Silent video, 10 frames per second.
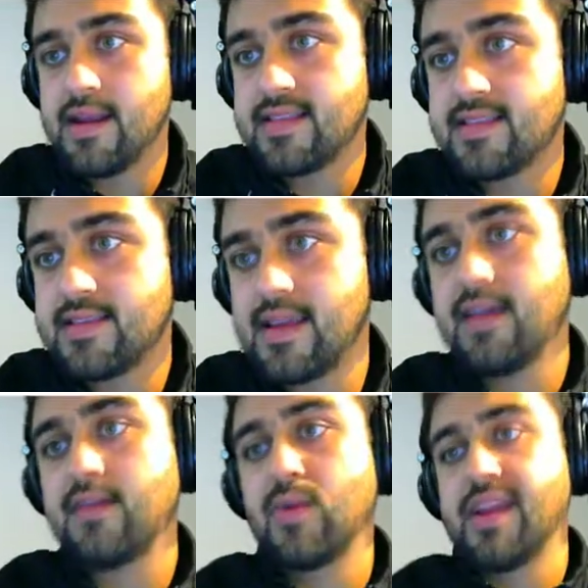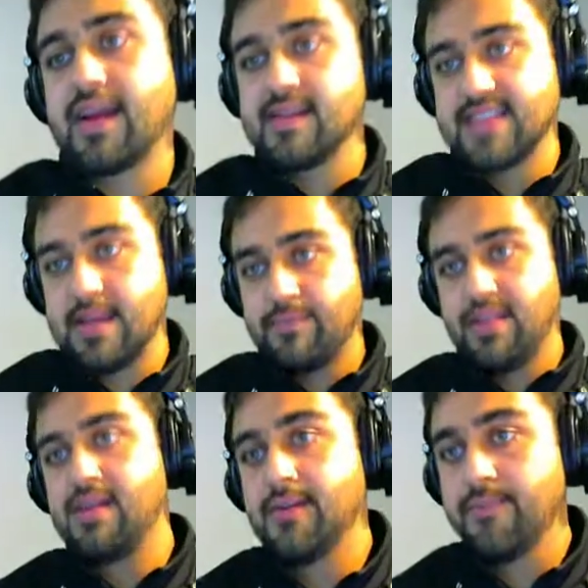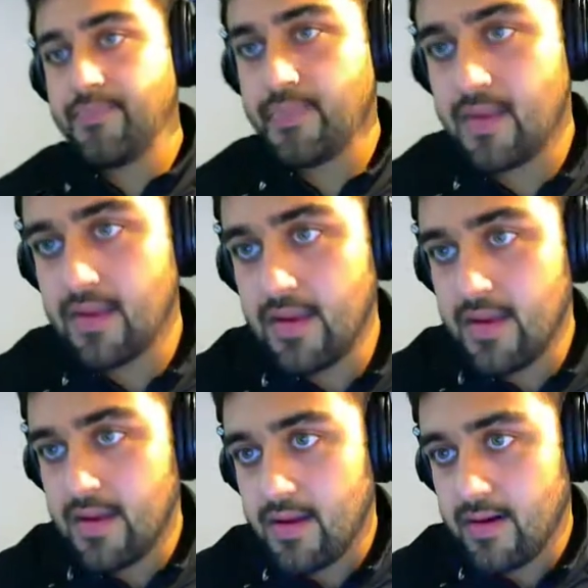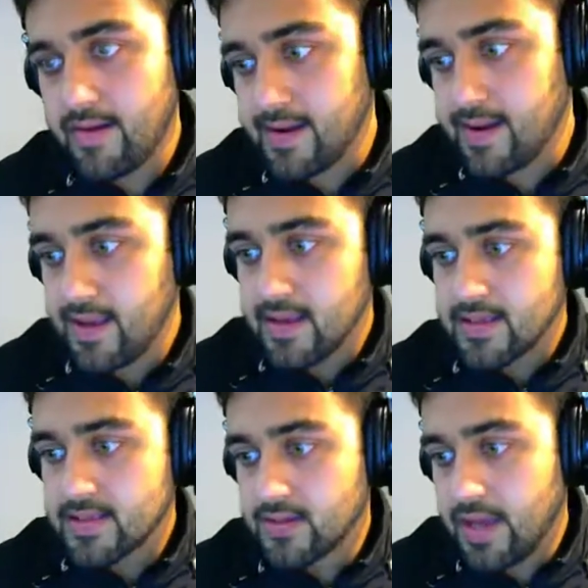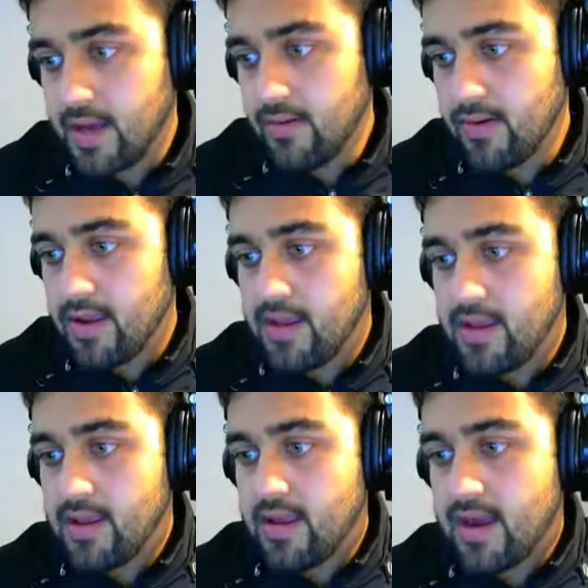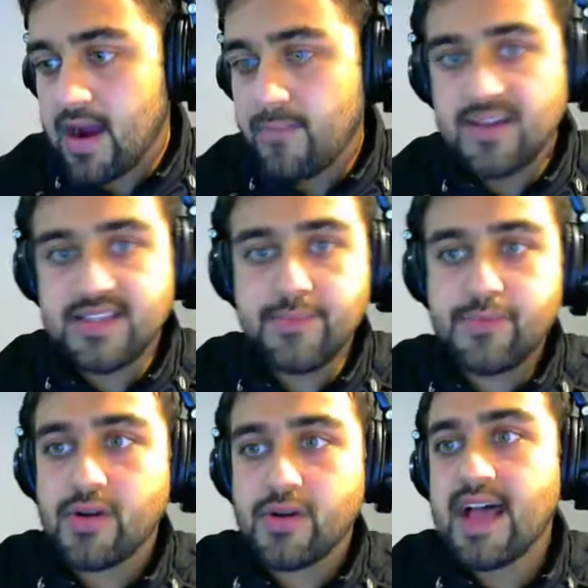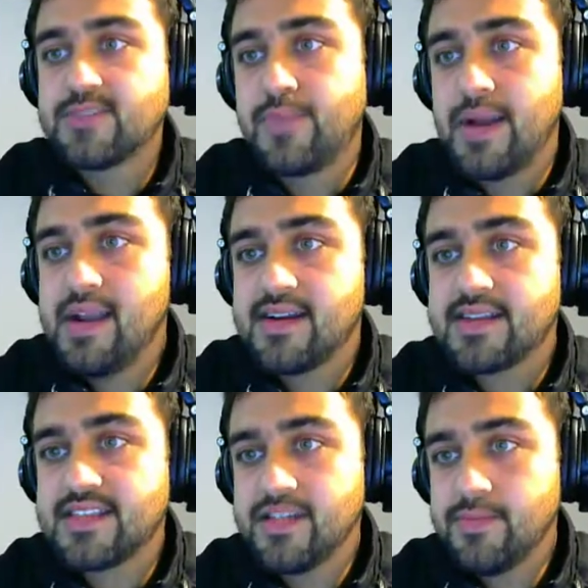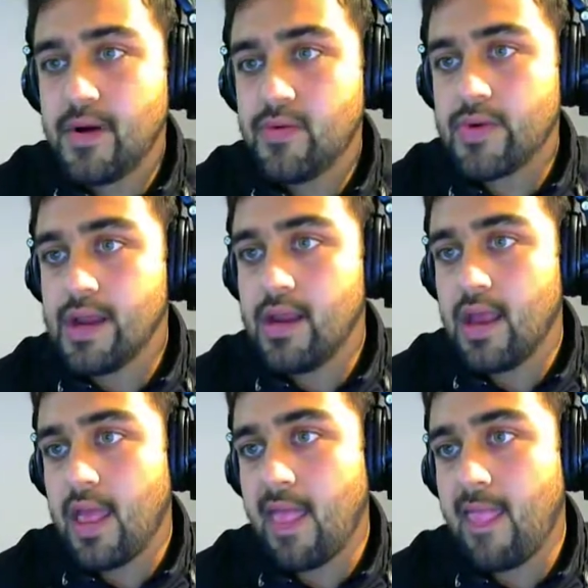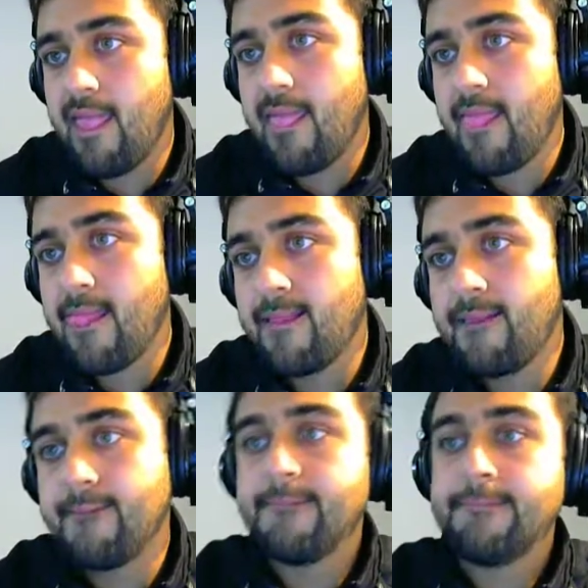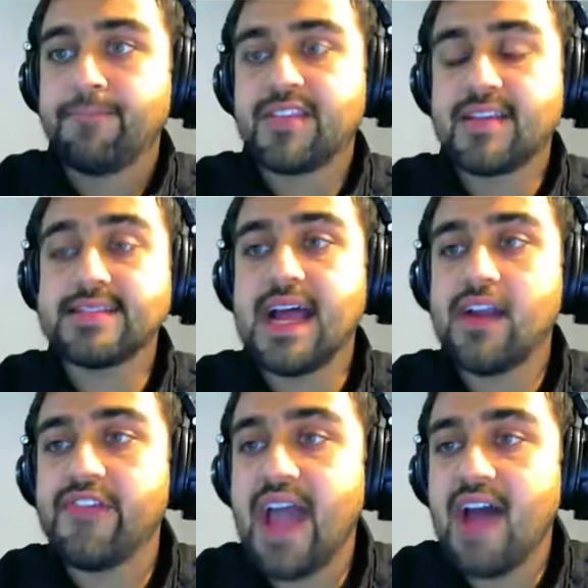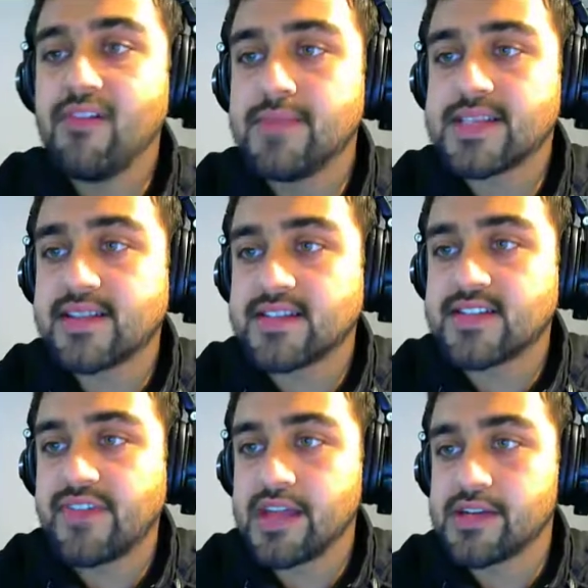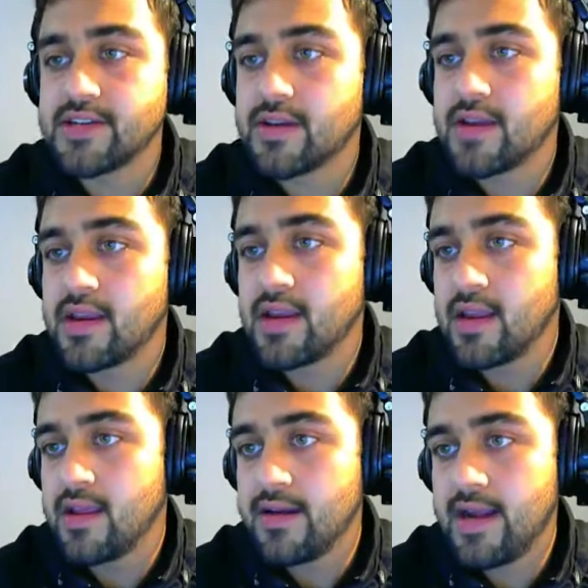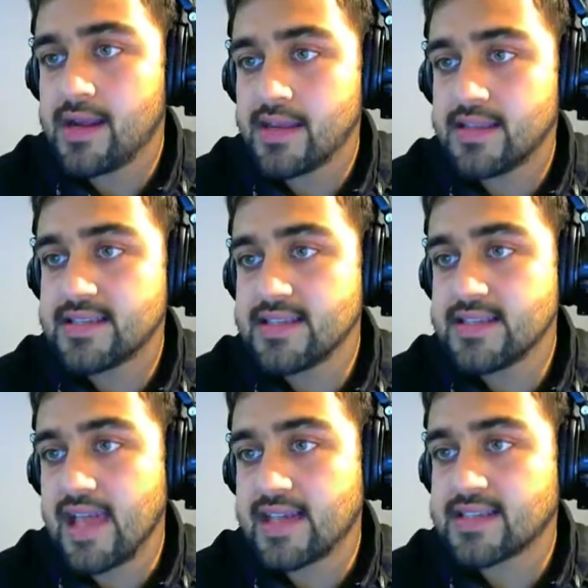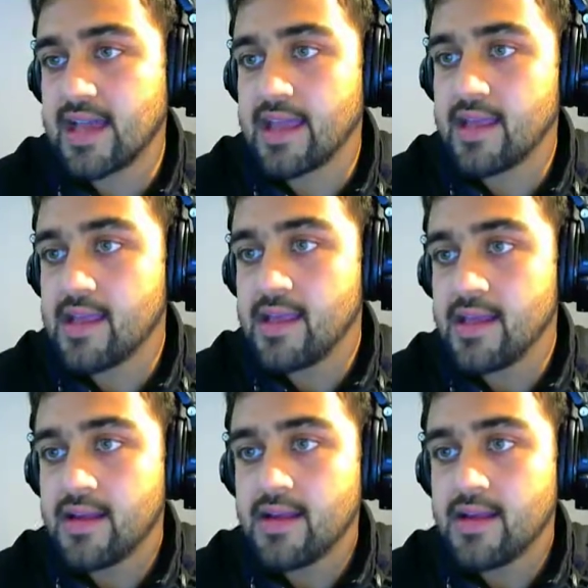Right. Let's take one negative sample here. All right. So now our perceptron has built a decision boundary such that we have a misclassification. Right. This is xi.